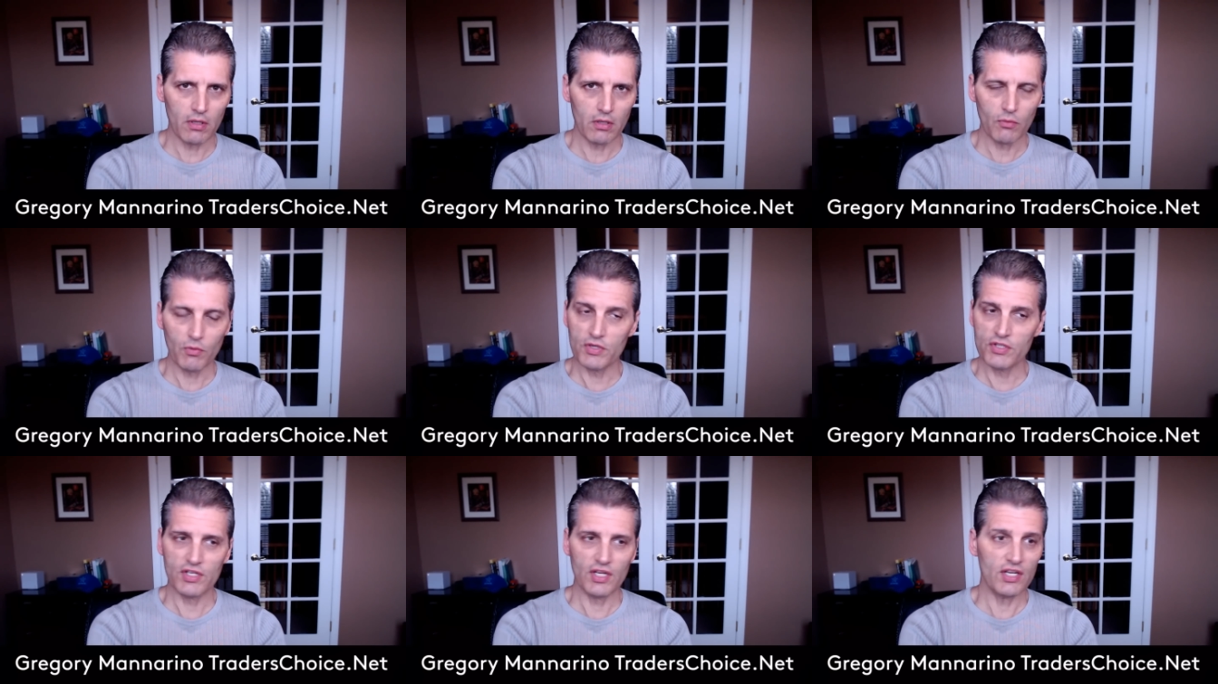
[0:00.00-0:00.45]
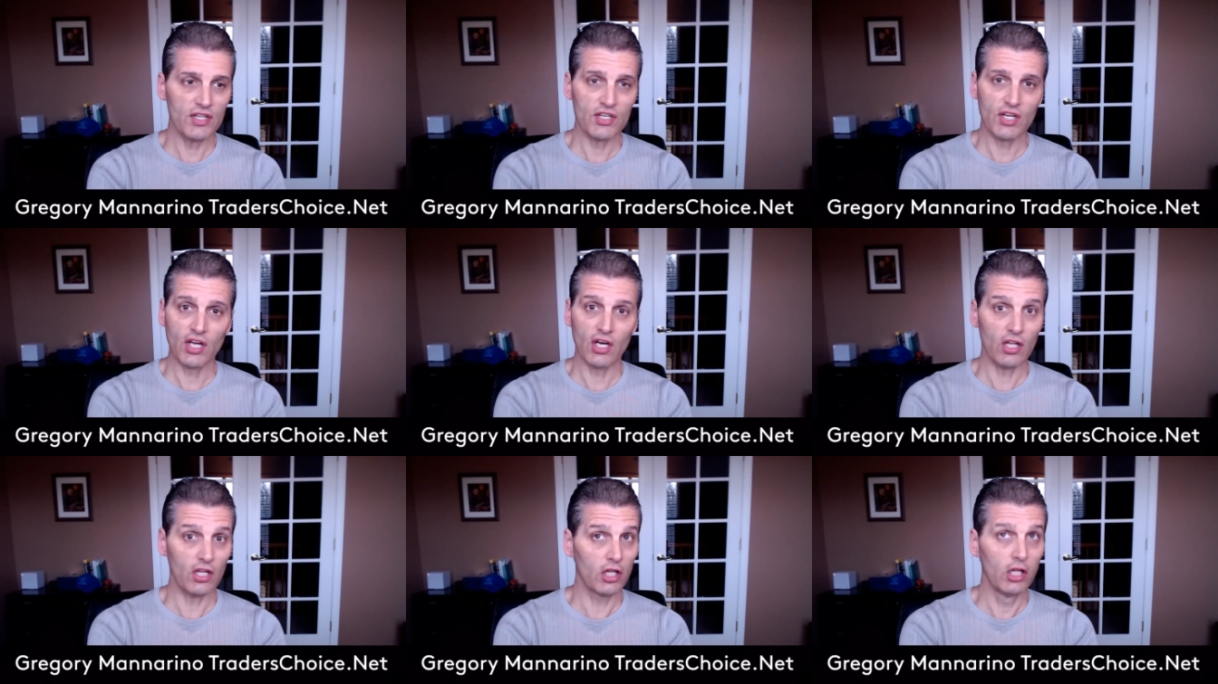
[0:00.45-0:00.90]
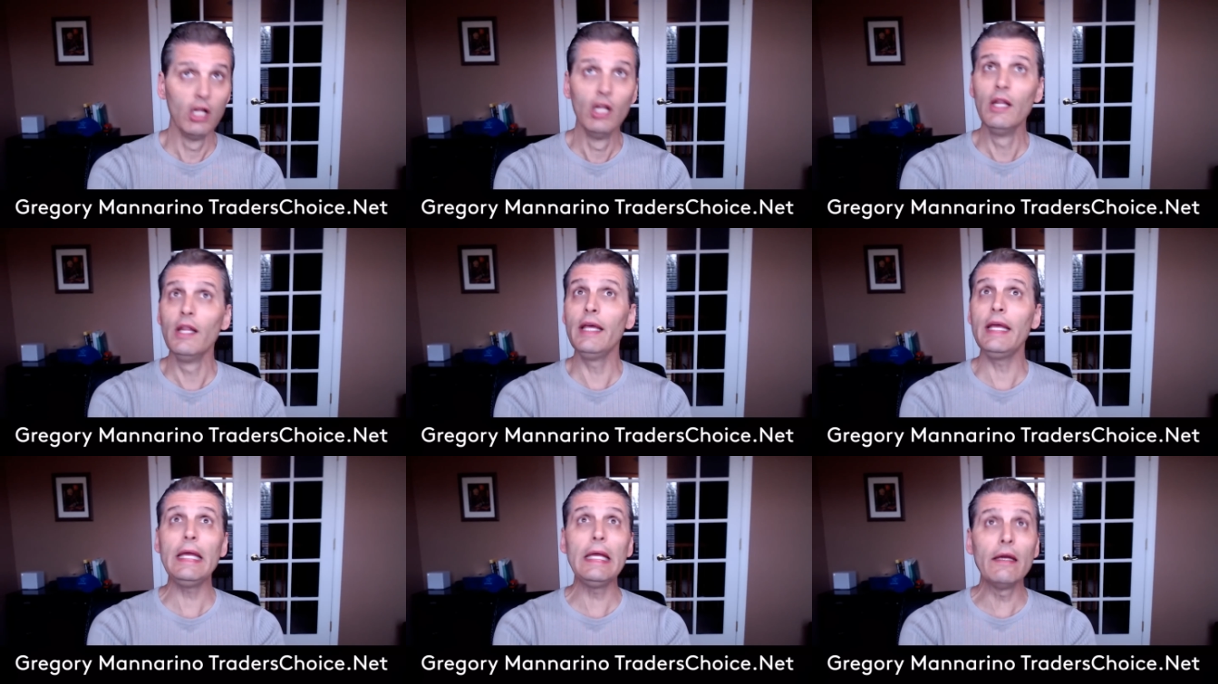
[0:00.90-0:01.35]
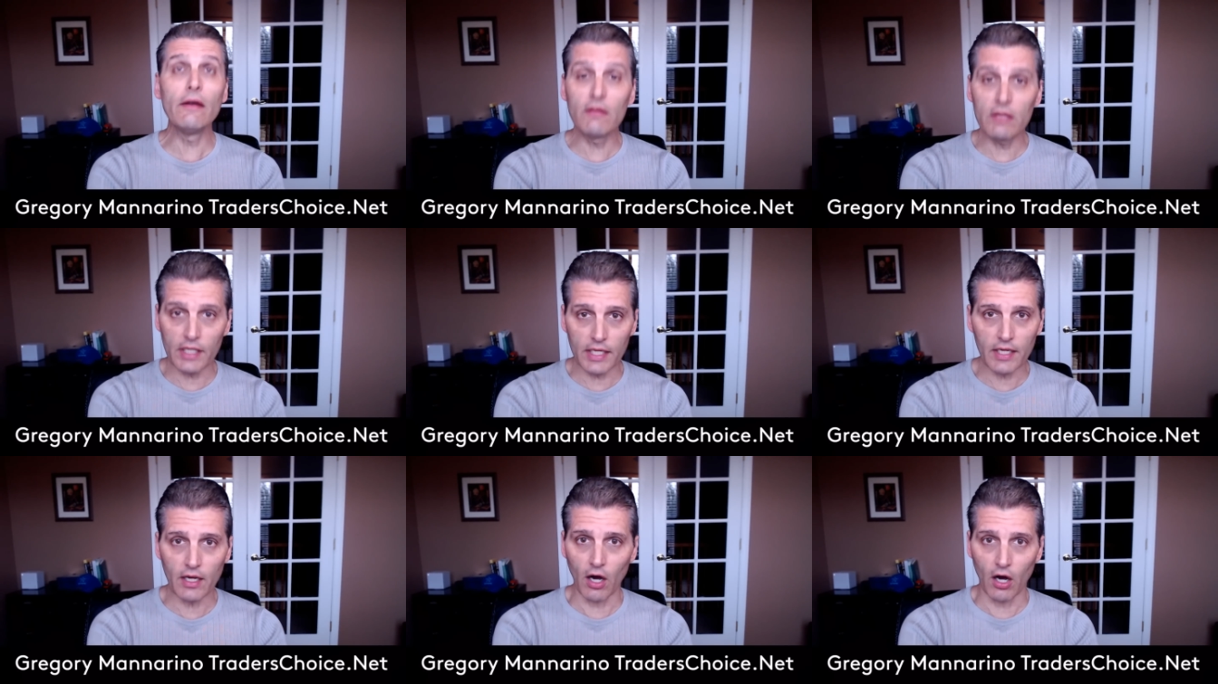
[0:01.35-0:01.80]
which it is
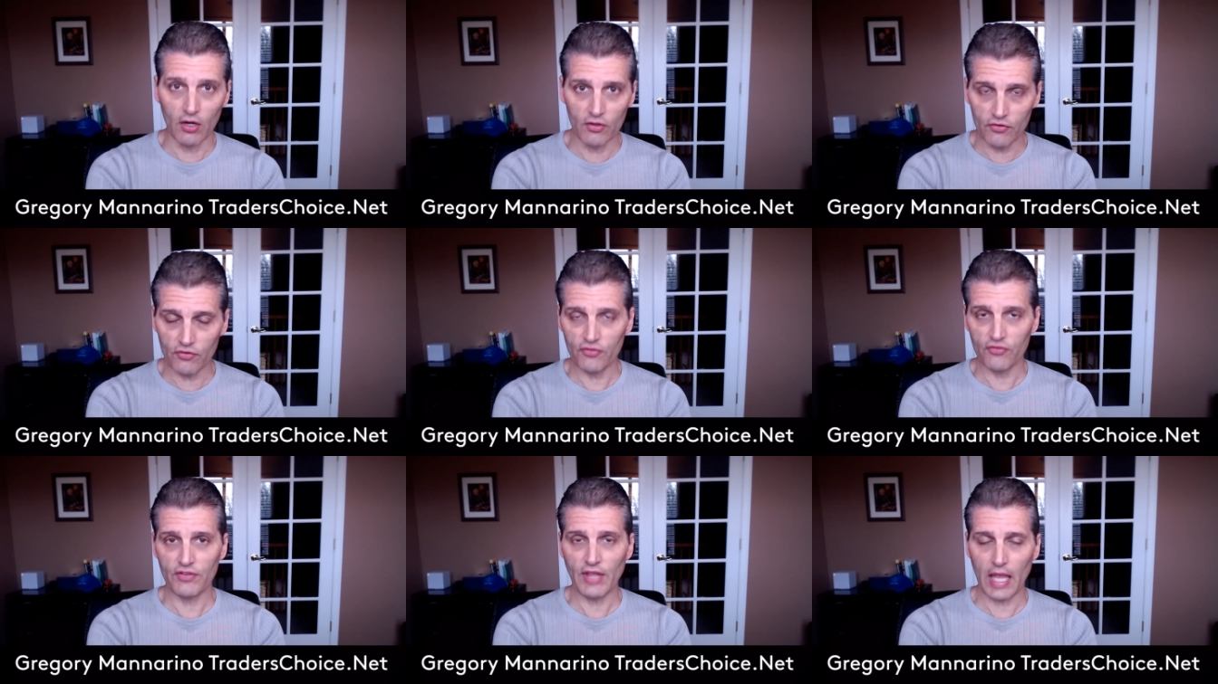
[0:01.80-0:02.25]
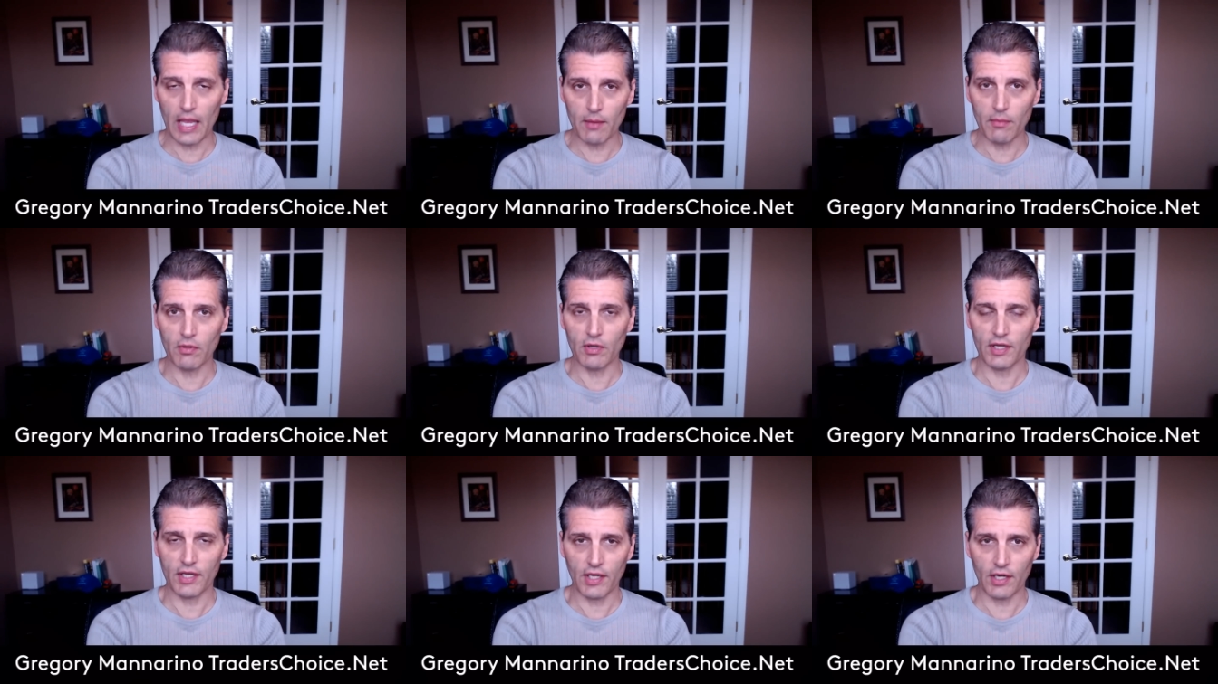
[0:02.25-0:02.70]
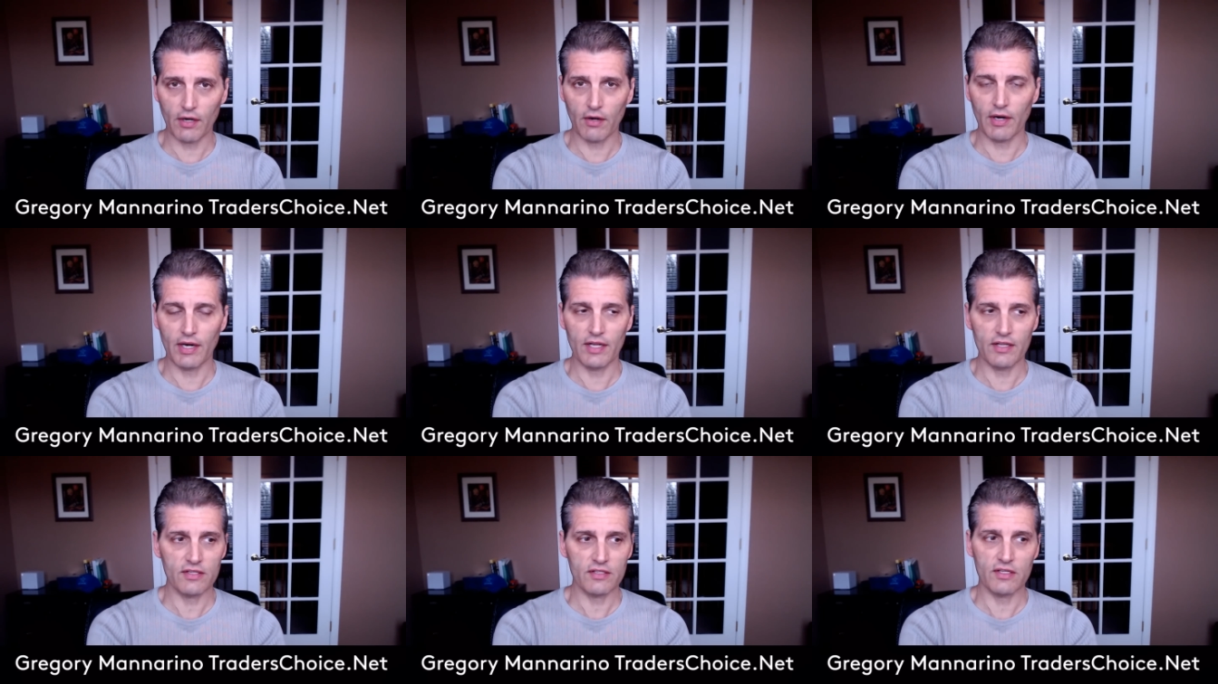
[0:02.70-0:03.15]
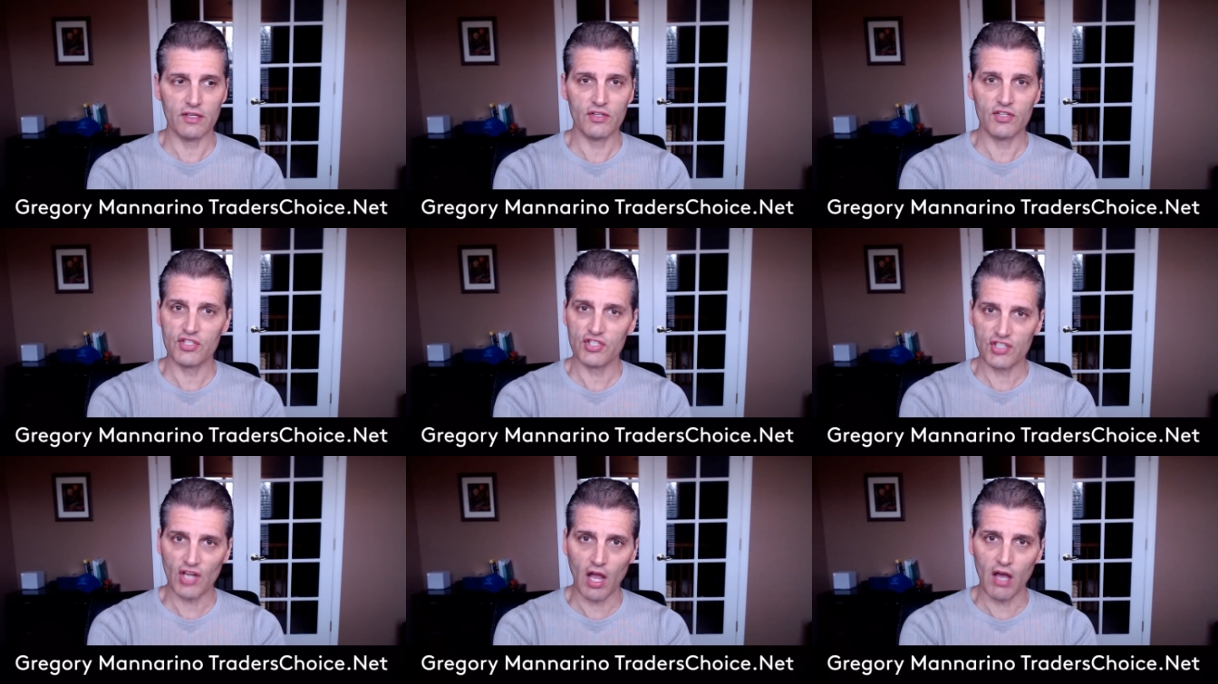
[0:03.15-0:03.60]
clearly unstable here and it's
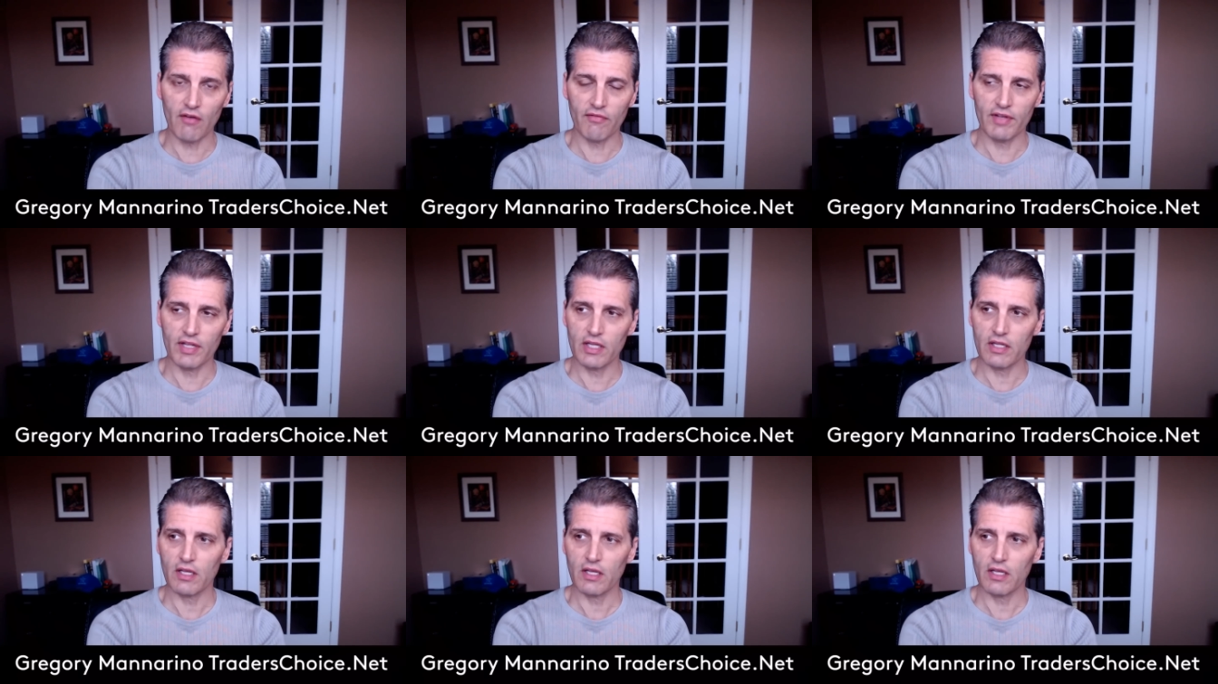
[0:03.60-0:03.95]
insolvent,